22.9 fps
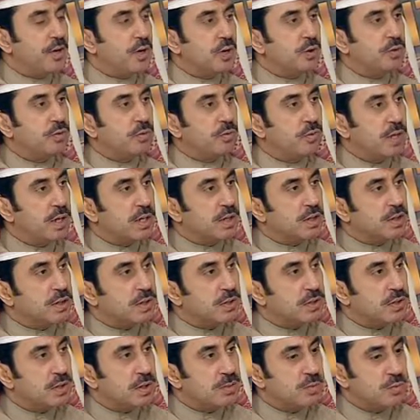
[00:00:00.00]
a good
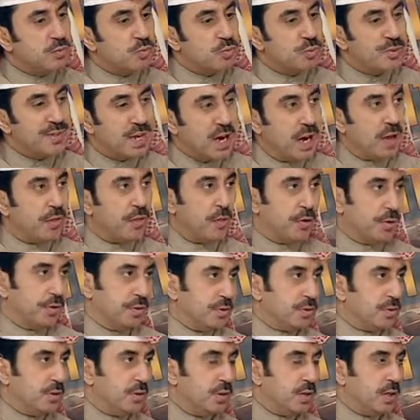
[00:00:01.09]
relationships with
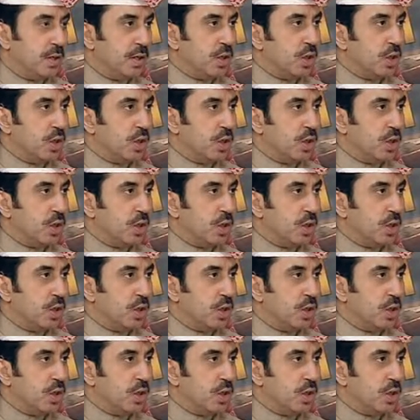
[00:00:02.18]
others,